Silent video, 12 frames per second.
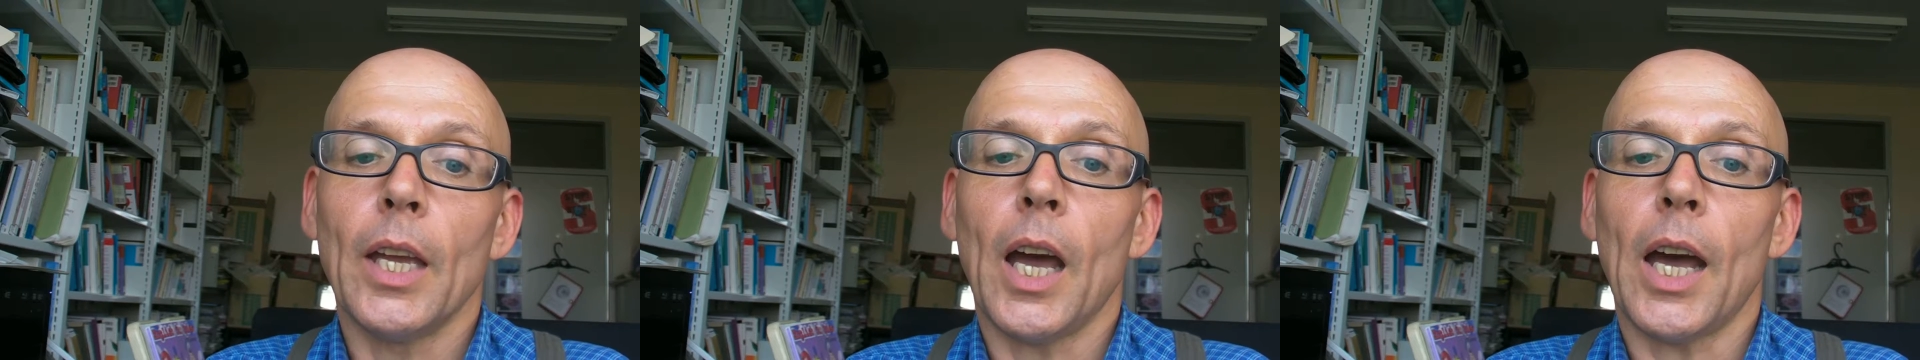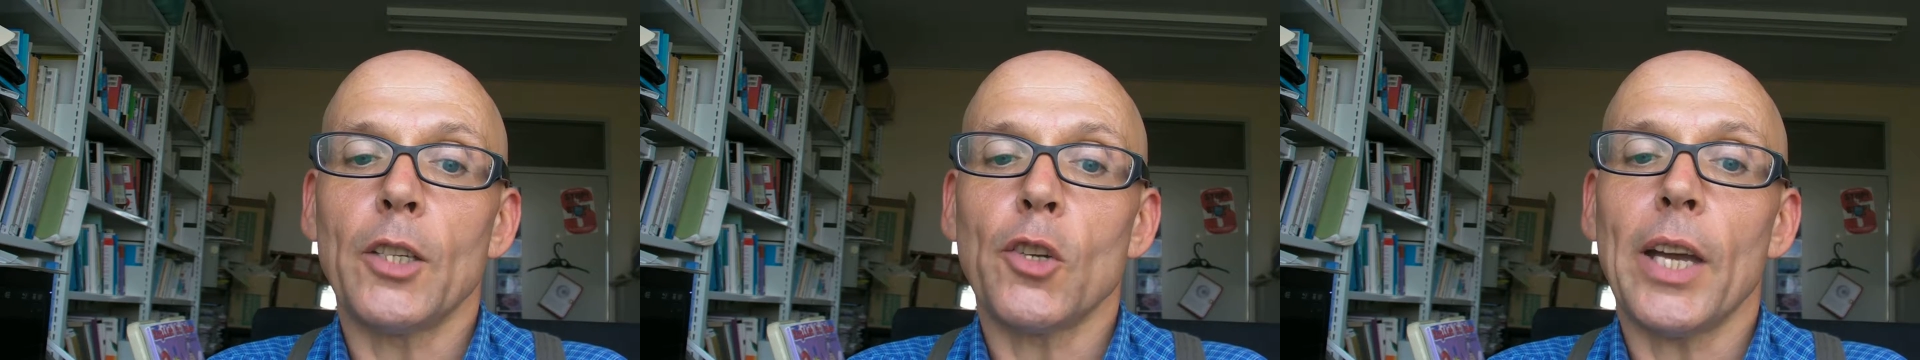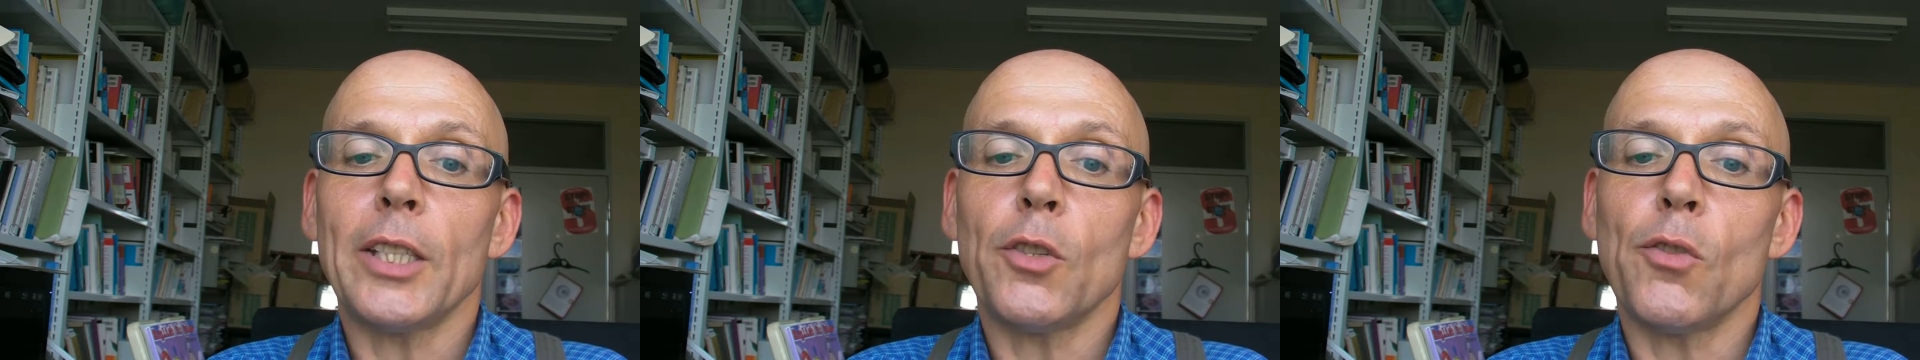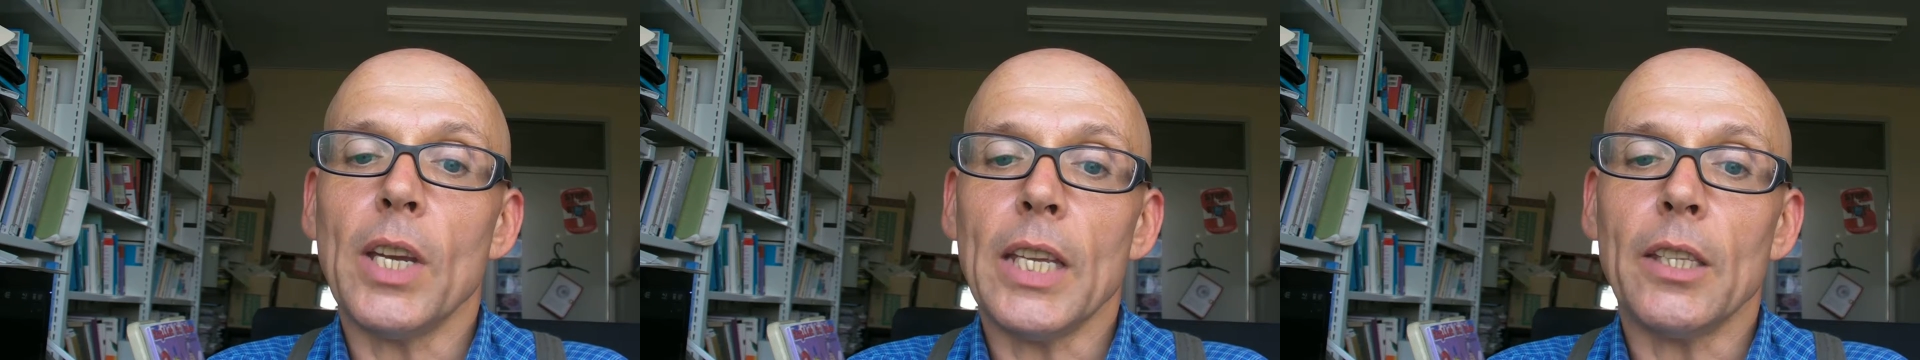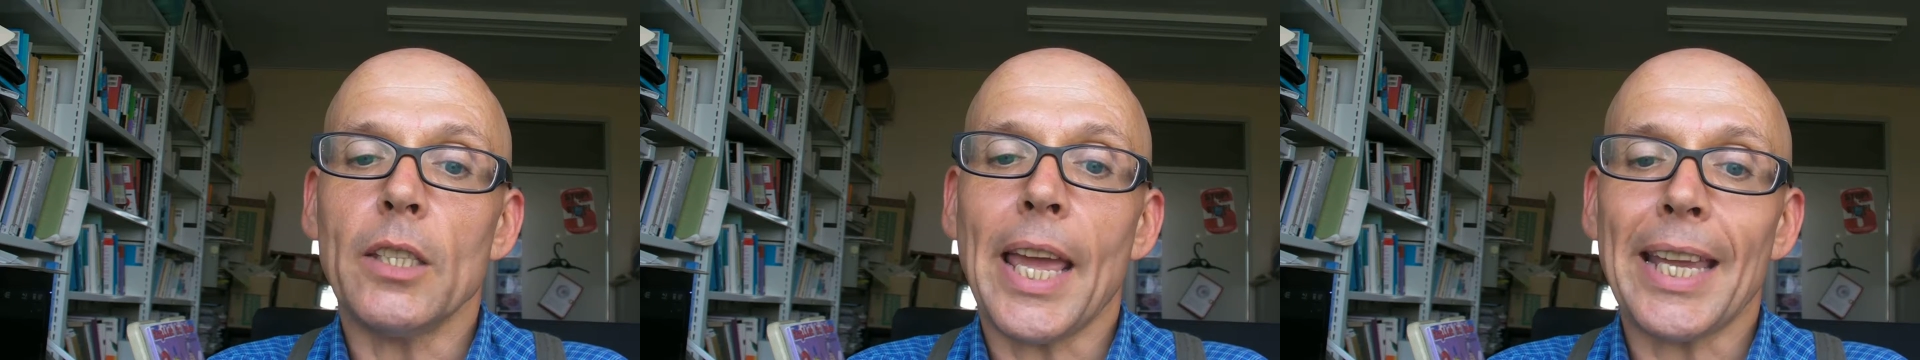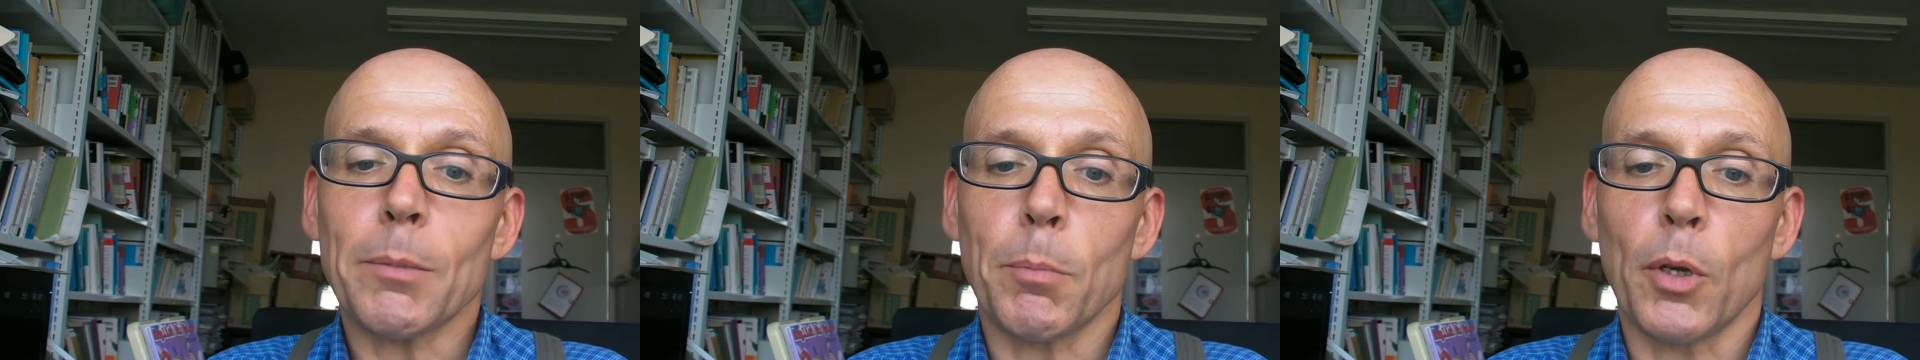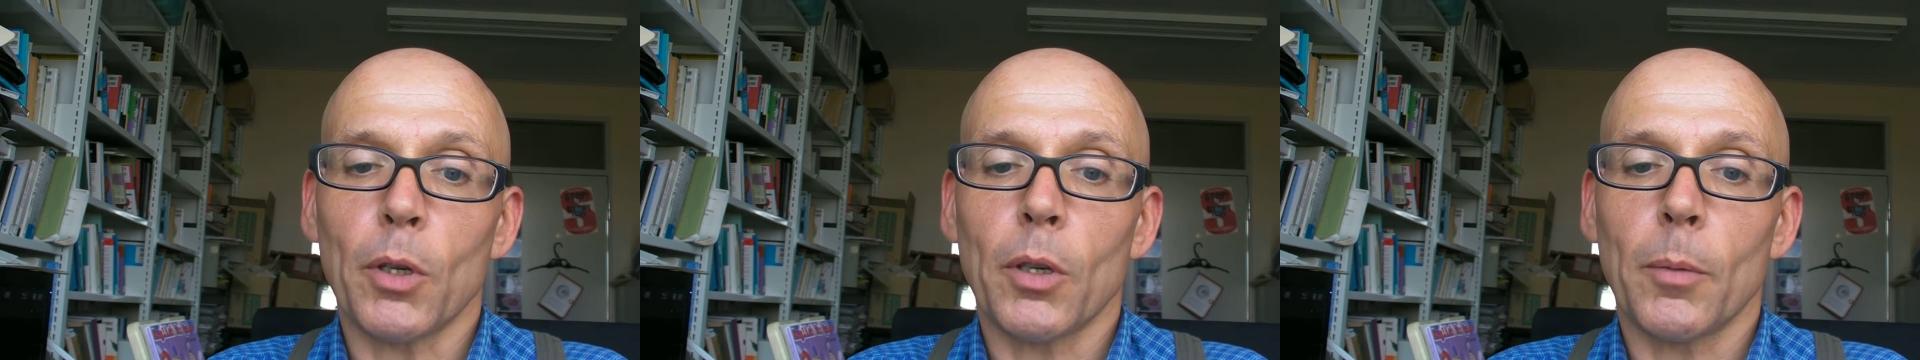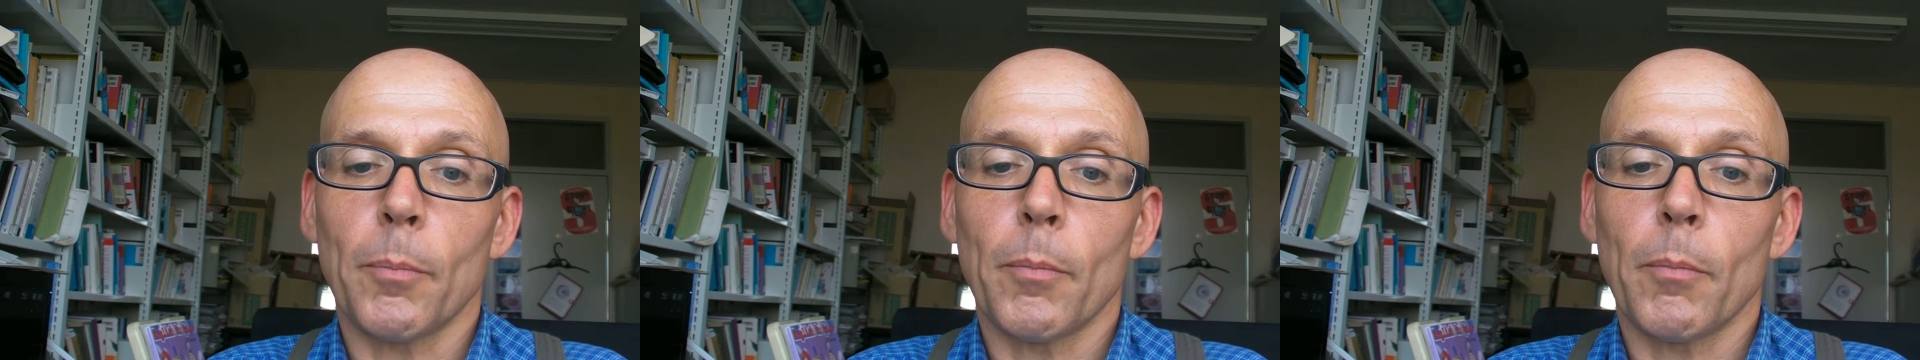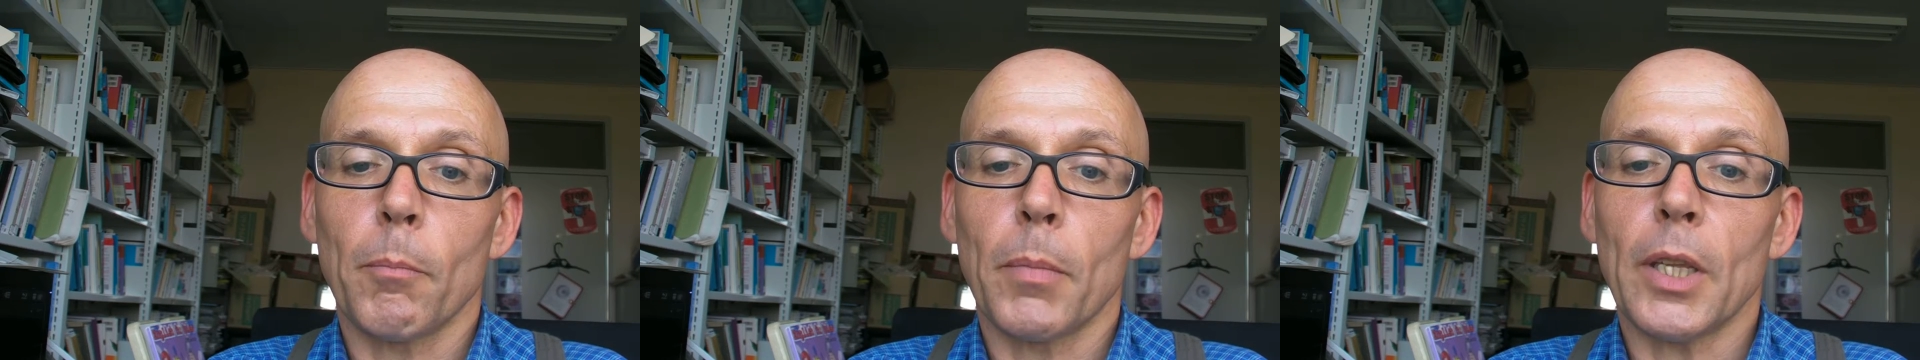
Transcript: I try to read the textbook, but